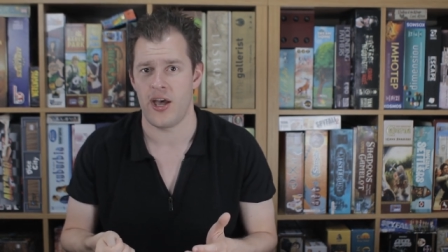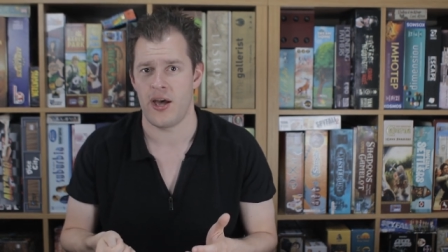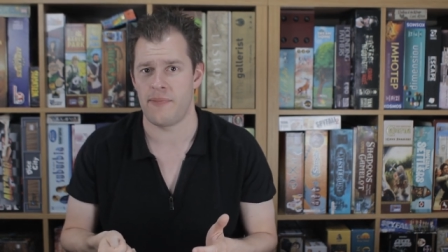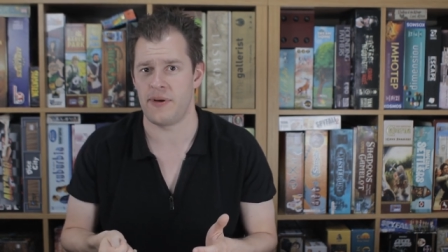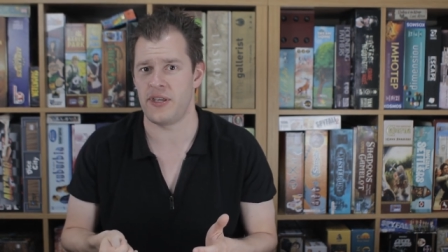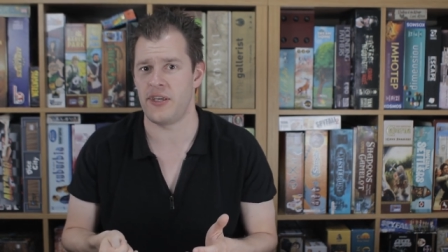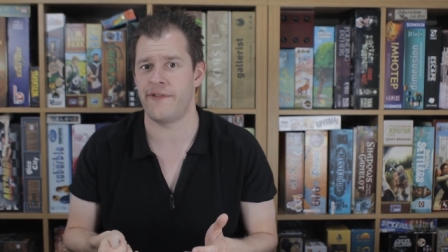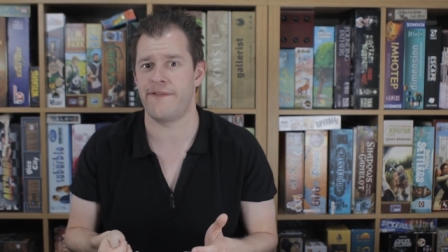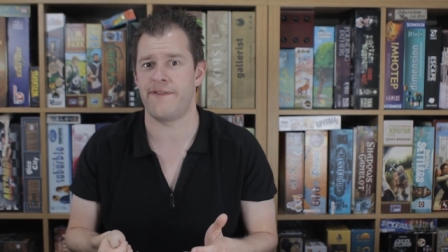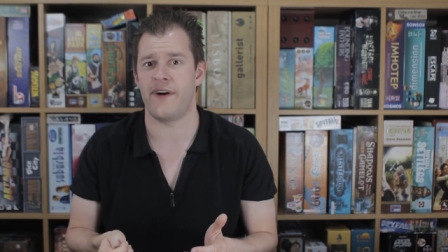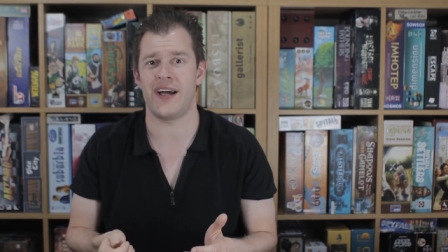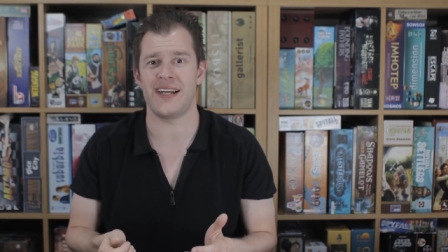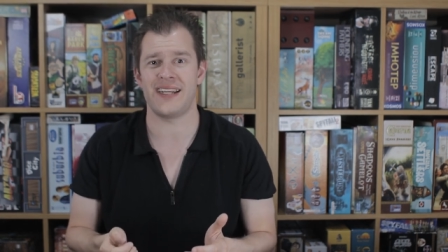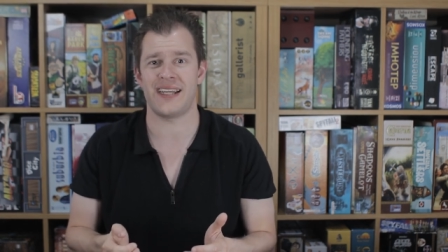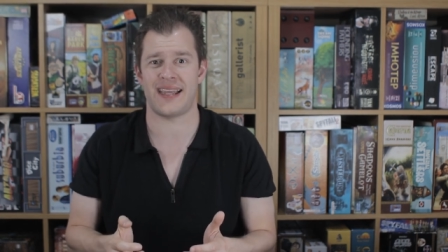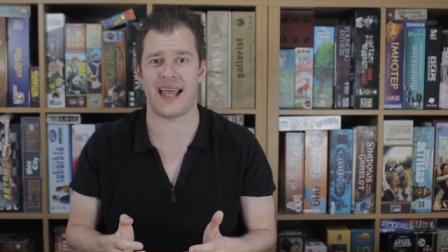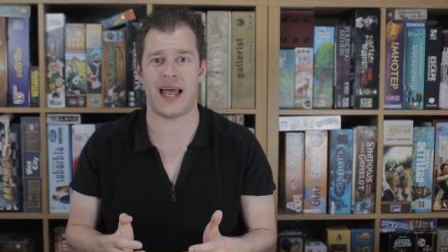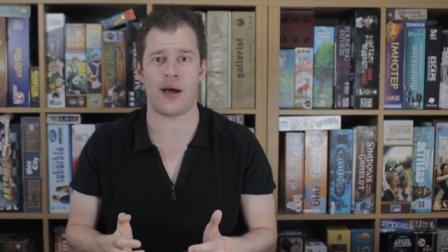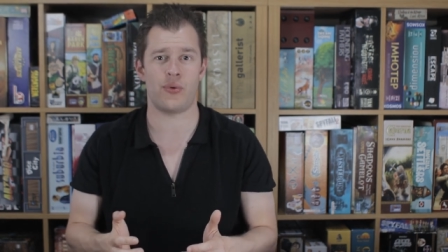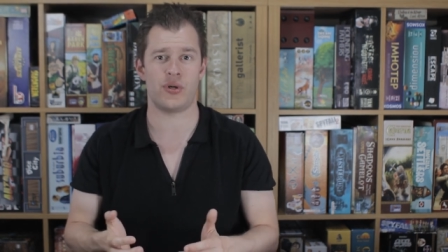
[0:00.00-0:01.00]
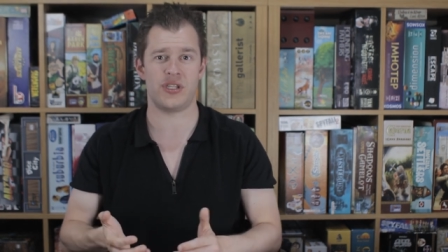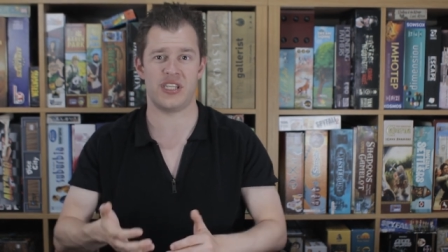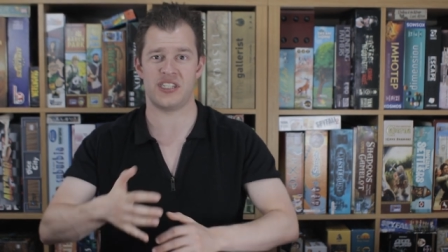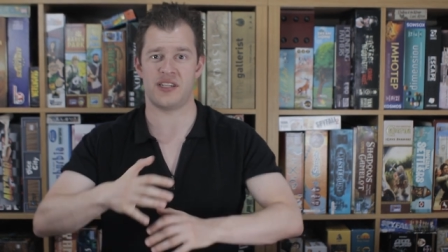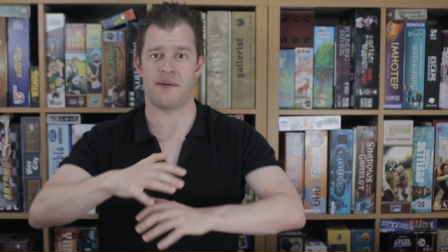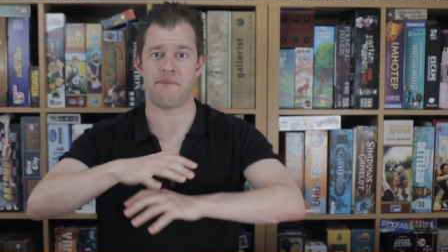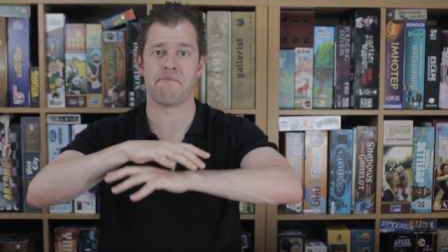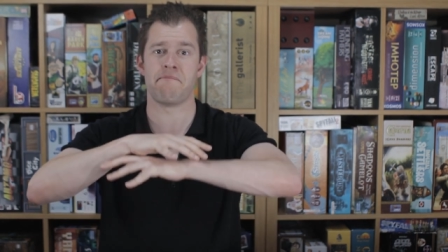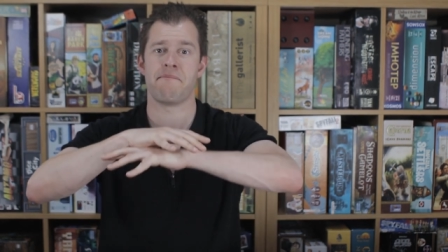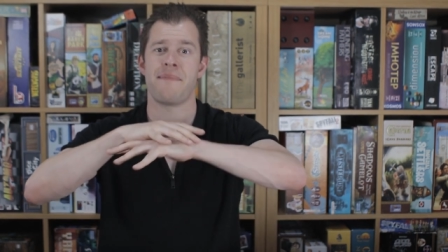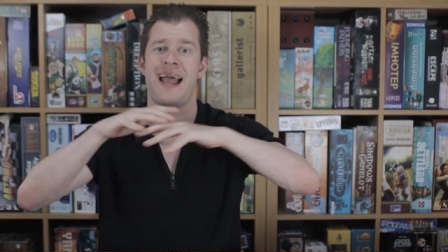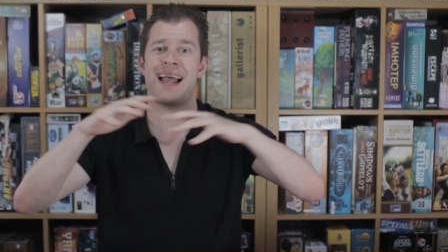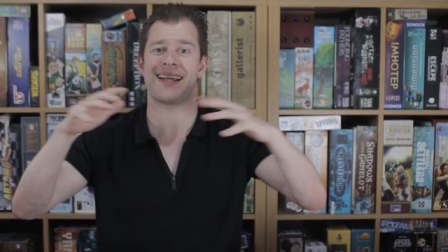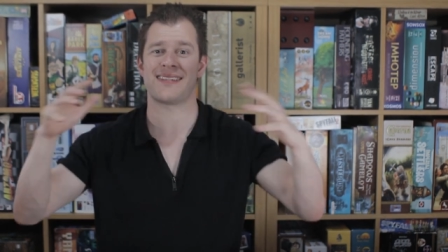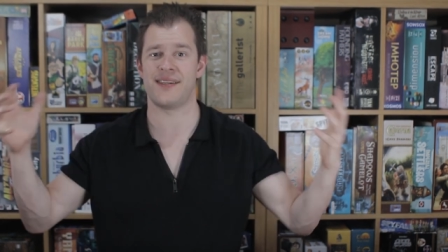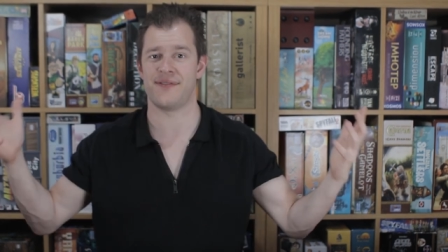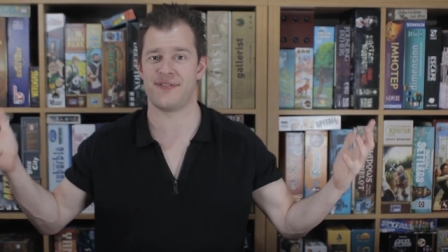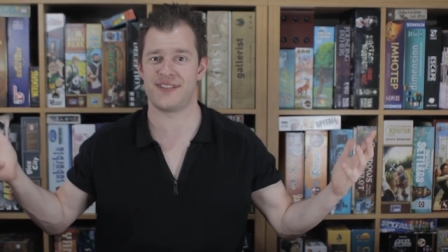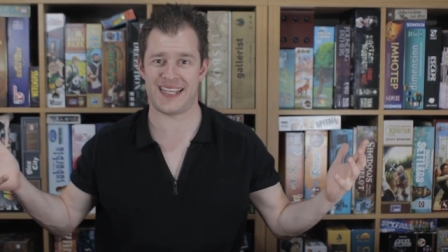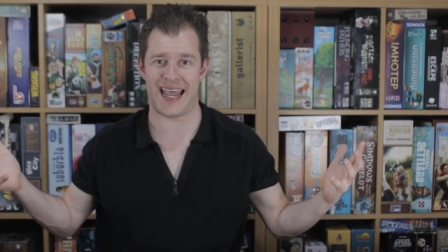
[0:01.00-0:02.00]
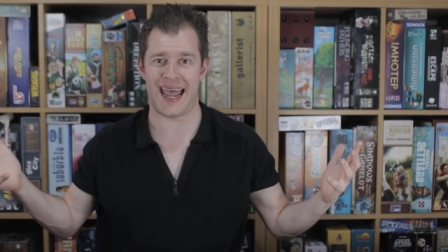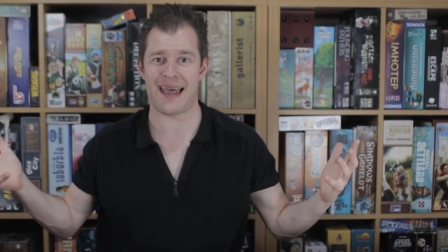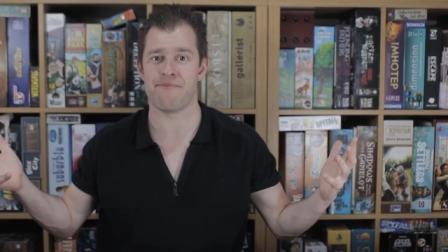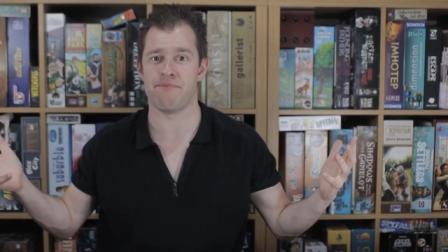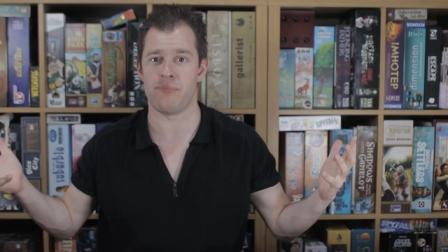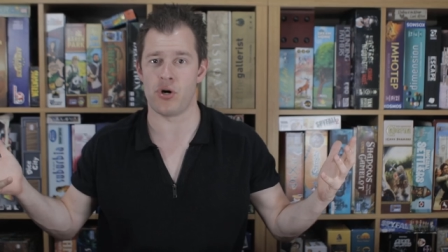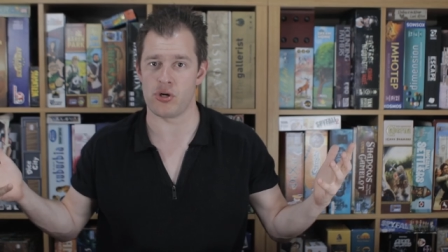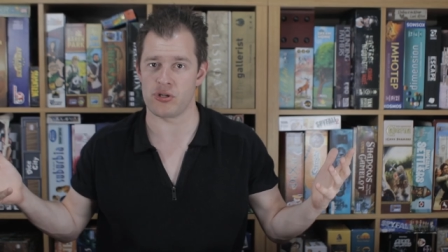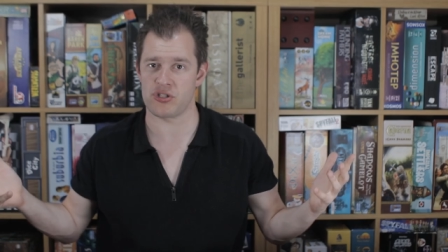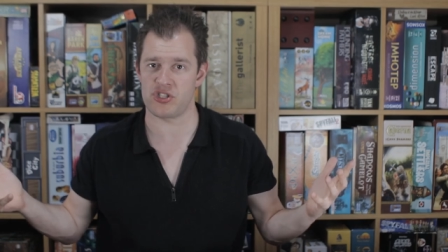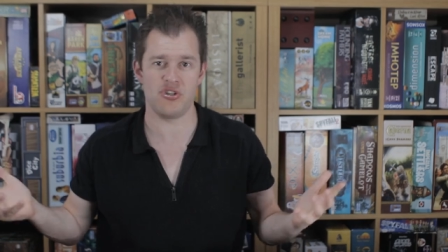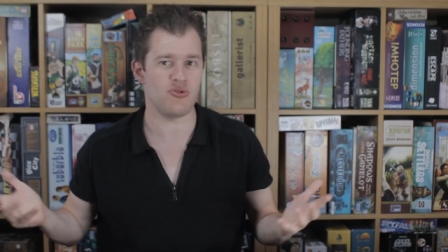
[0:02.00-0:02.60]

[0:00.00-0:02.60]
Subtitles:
but you find that that one is a massive sandbox.